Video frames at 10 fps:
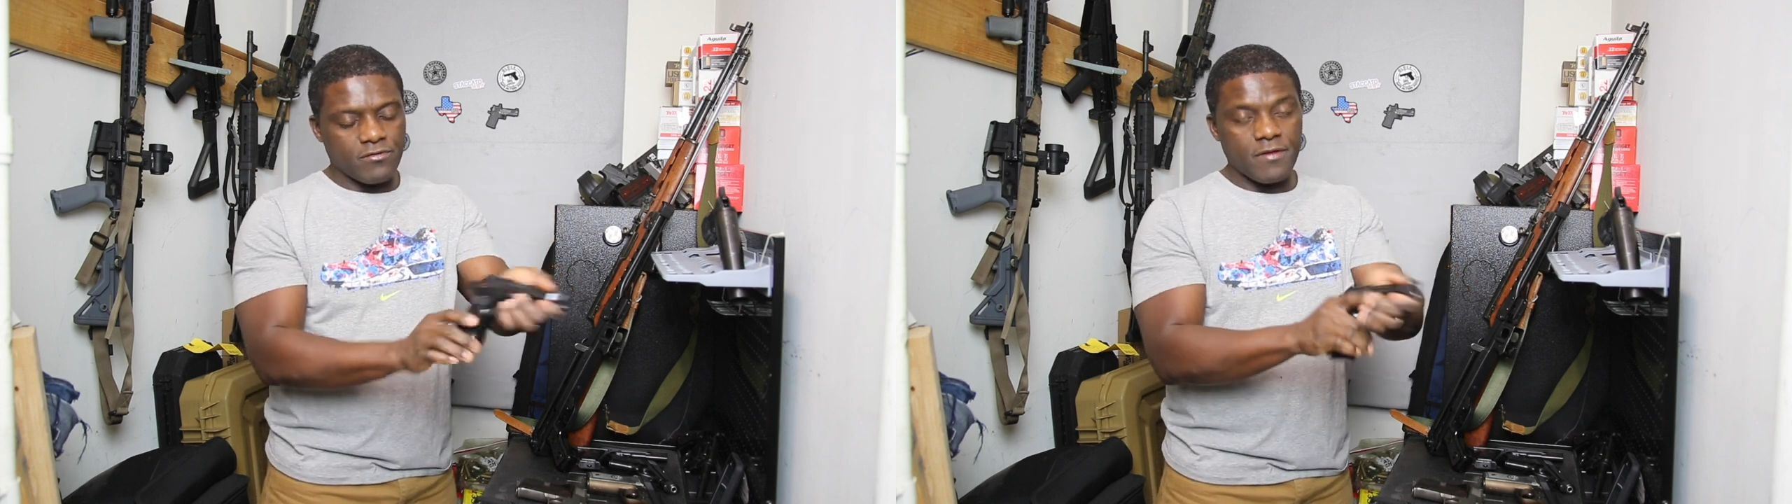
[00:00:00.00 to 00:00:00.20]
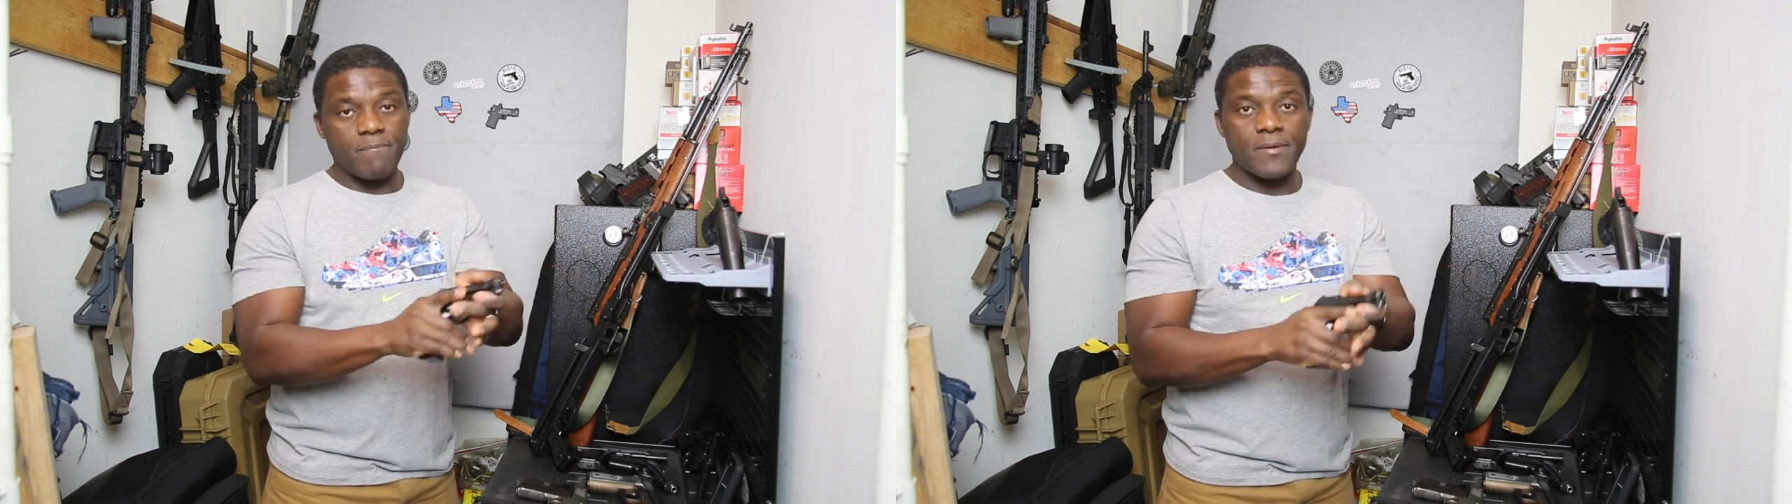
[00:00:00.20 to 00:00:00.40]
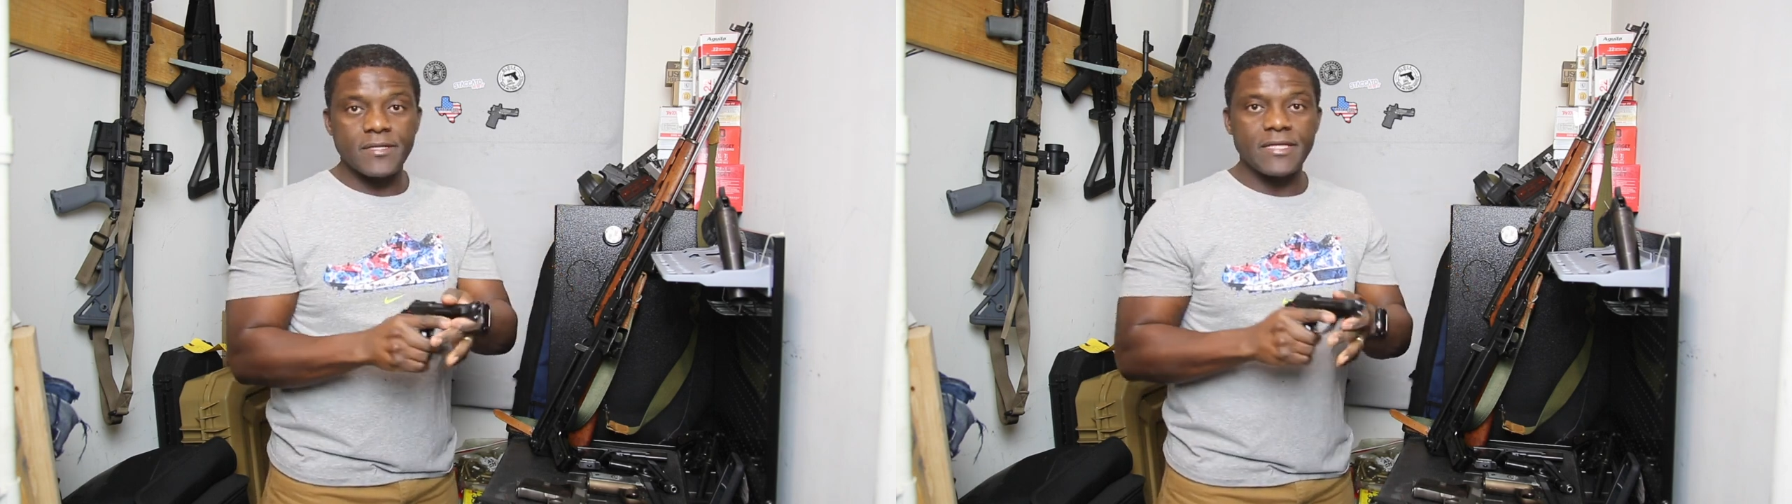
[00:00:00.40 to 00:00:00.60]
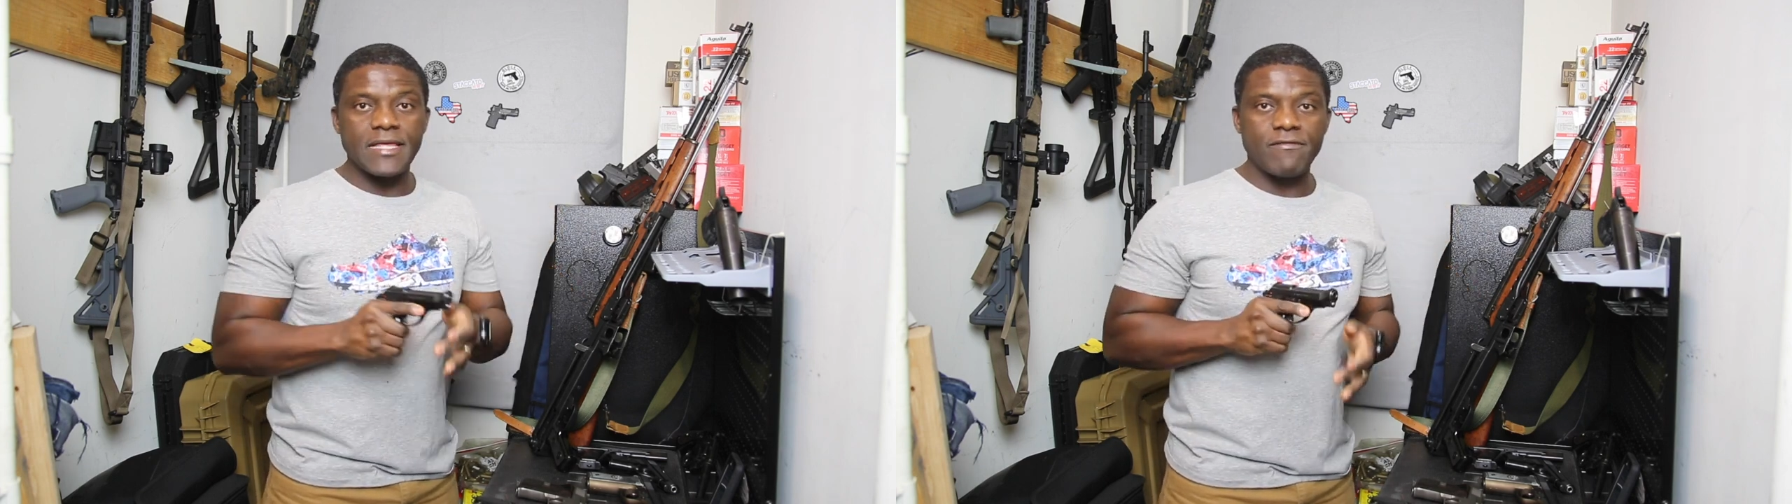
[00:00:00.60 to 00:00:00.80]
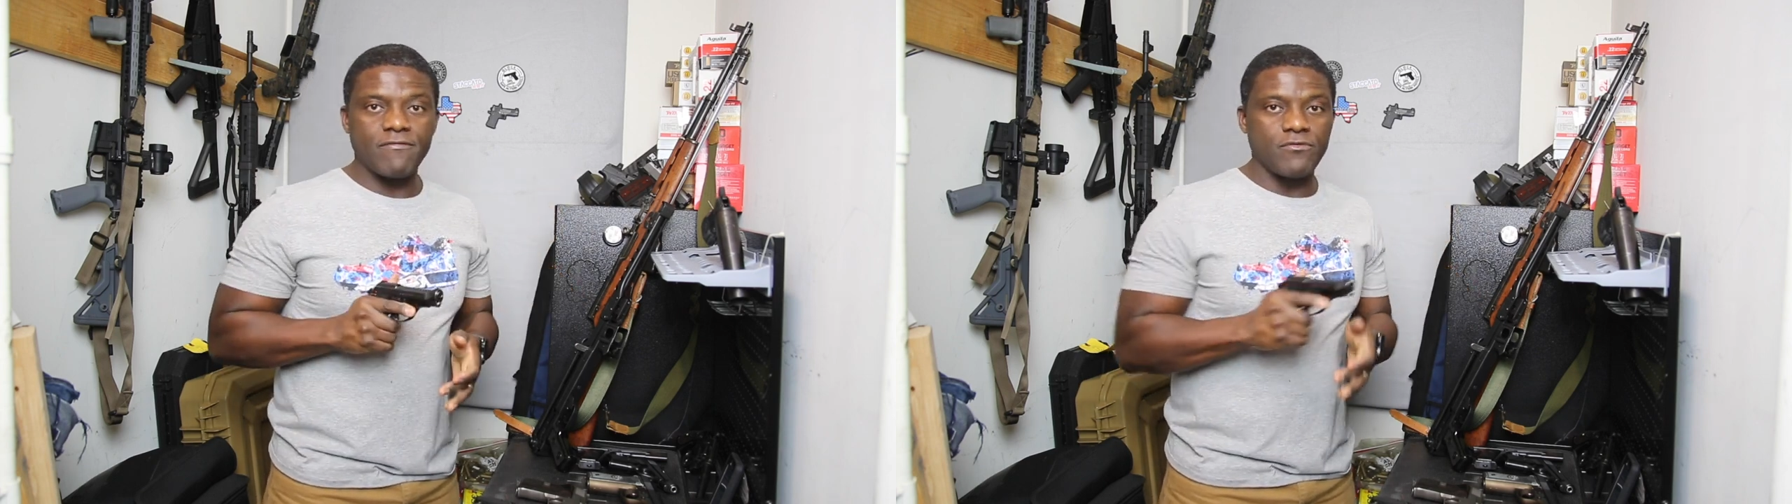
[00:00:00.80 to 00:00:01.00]
grip, but
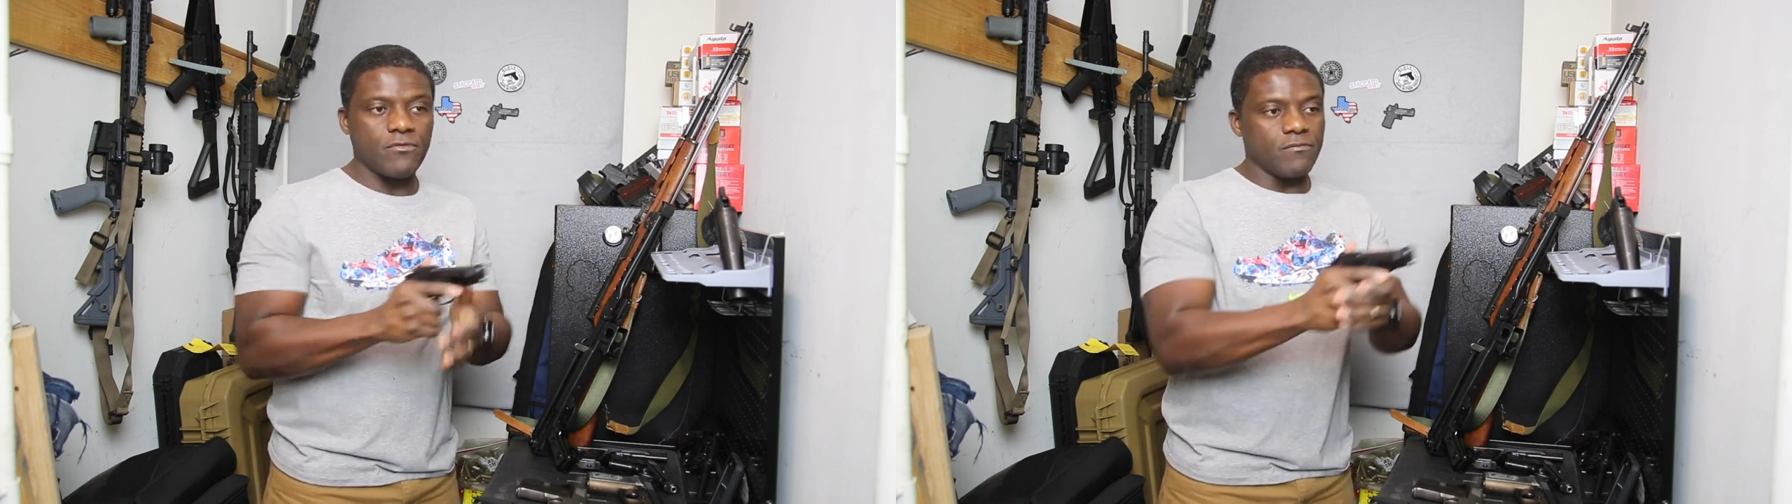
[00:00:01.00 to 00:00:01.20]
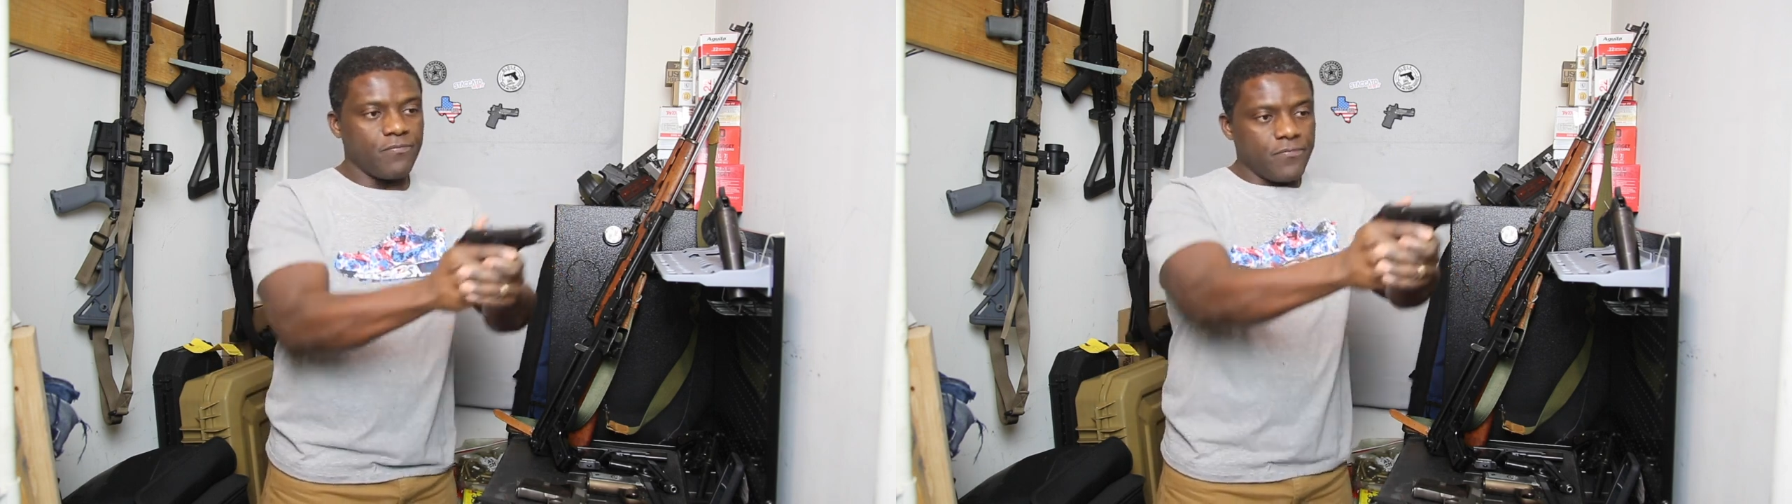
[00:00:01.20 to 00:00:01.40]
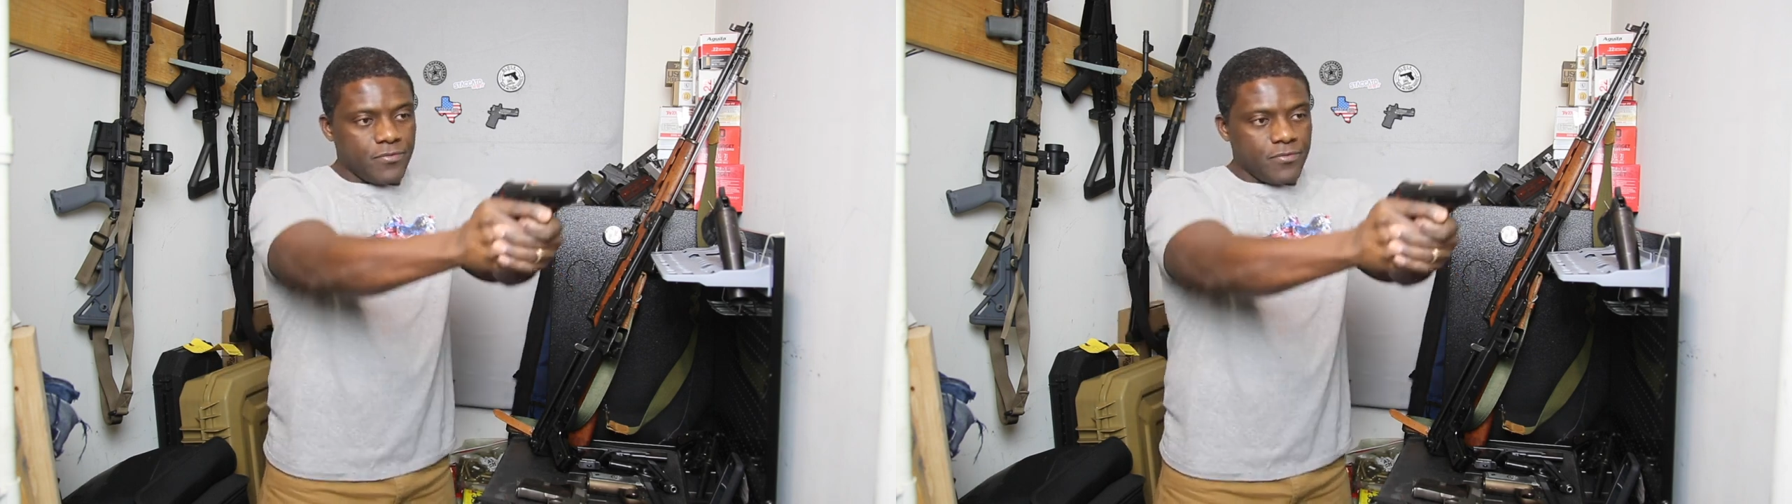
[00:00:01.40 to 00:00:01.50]
if you